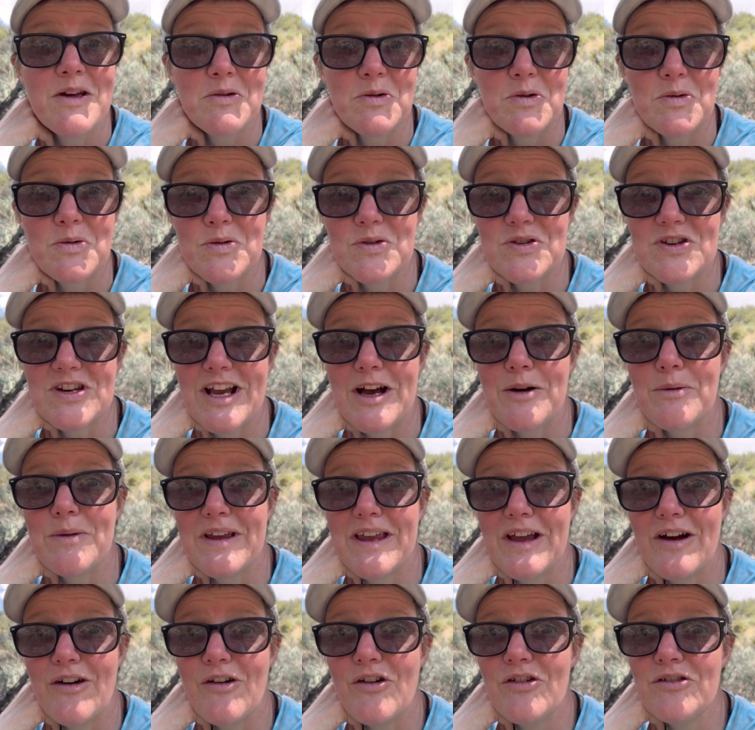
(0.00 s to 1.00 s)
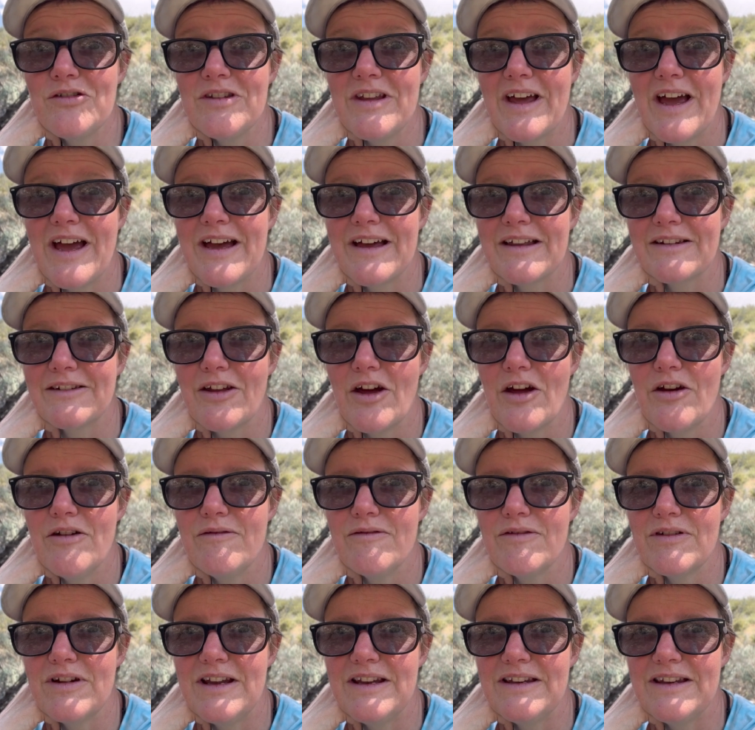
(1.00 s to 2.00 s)
But we'll see how we get on and
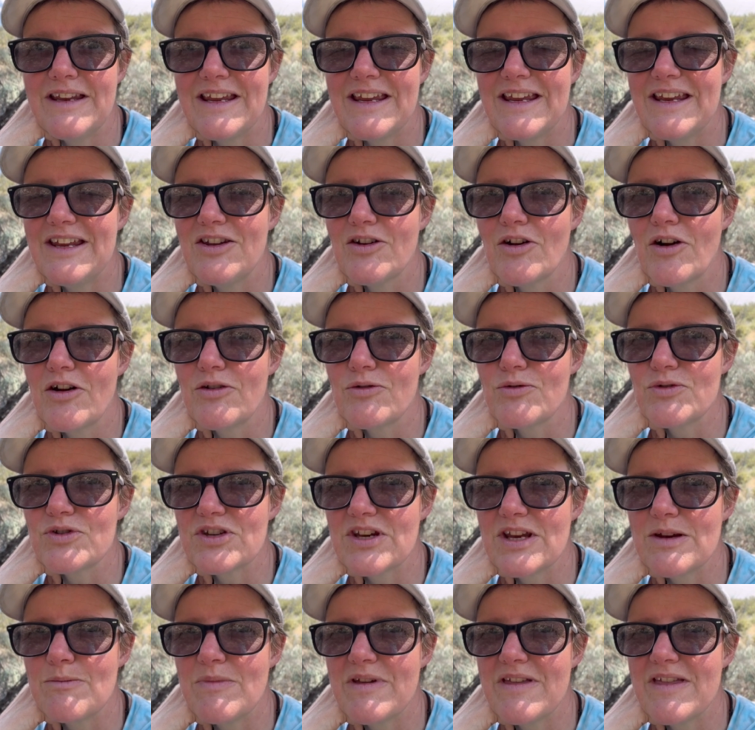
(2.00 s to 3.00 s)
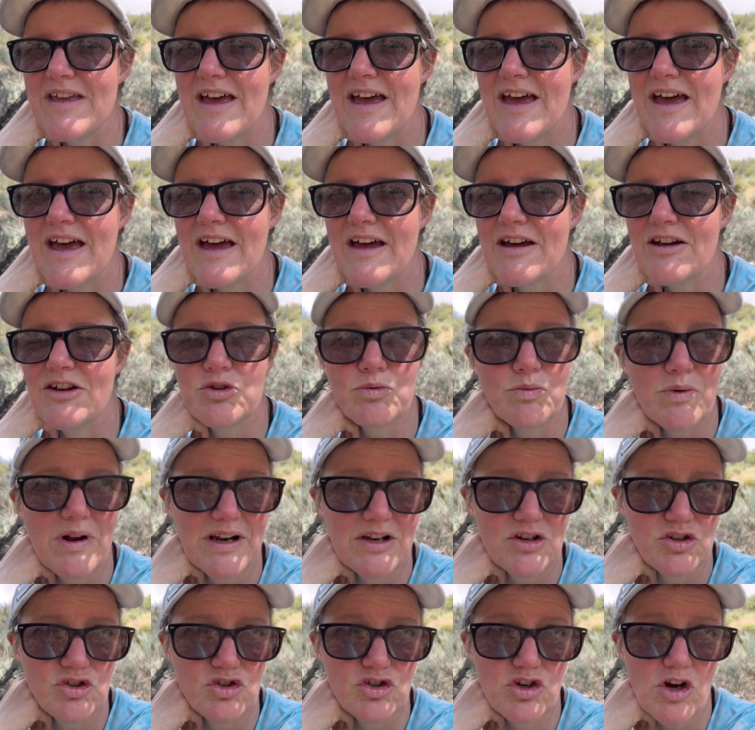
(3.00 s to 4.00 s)
hopefully DinkyDi will see me there as well
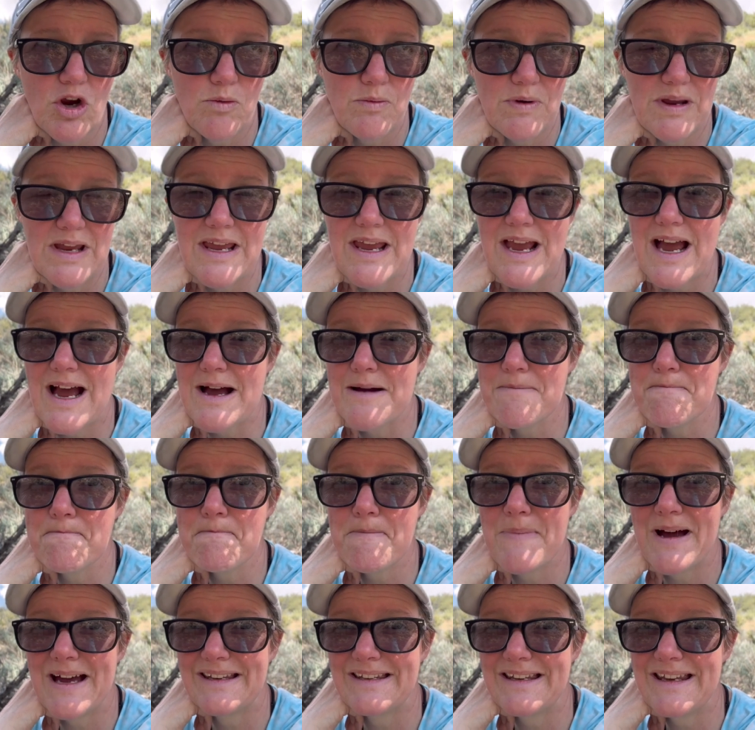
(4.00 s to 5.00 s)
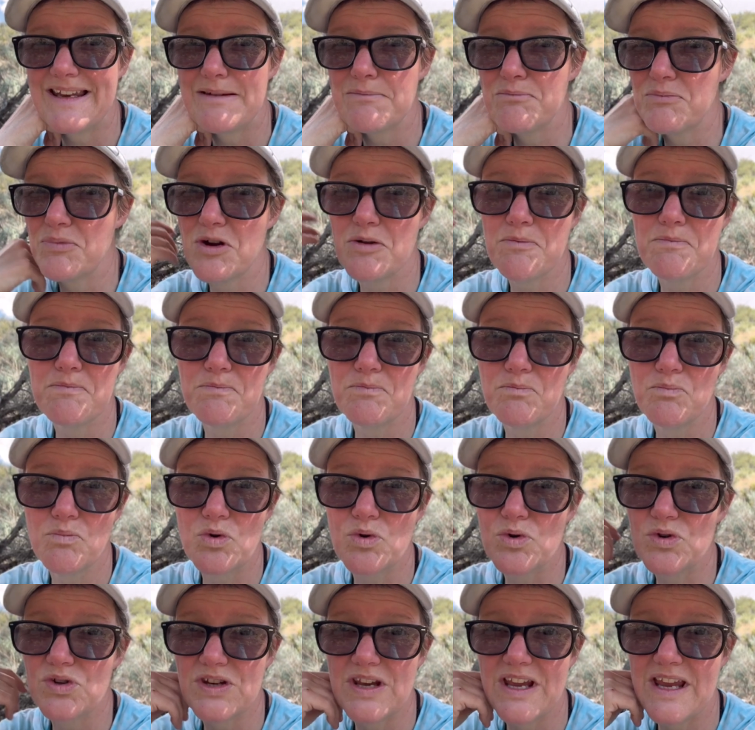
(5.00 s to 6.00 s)
as Joey and Maddie, but
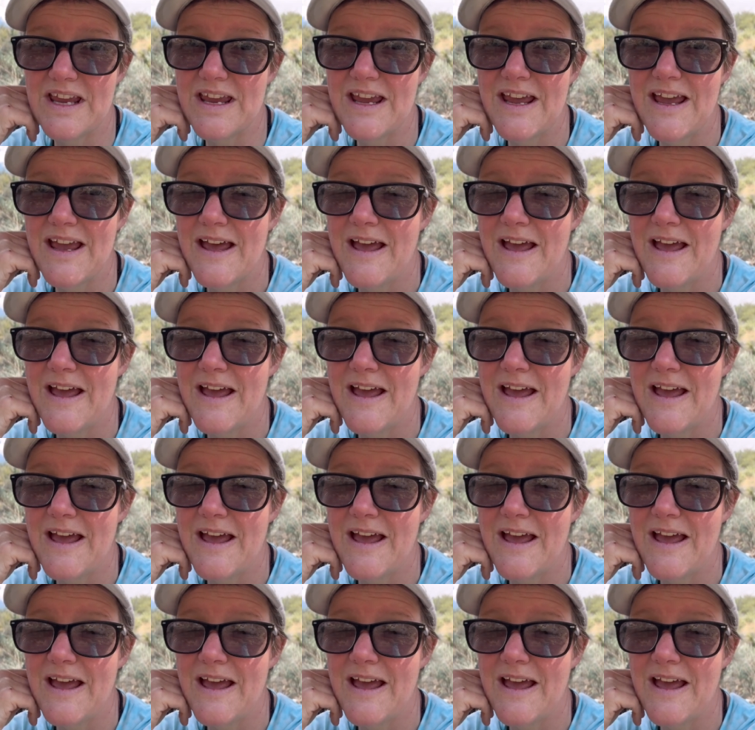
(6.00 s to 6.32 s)
we'll see.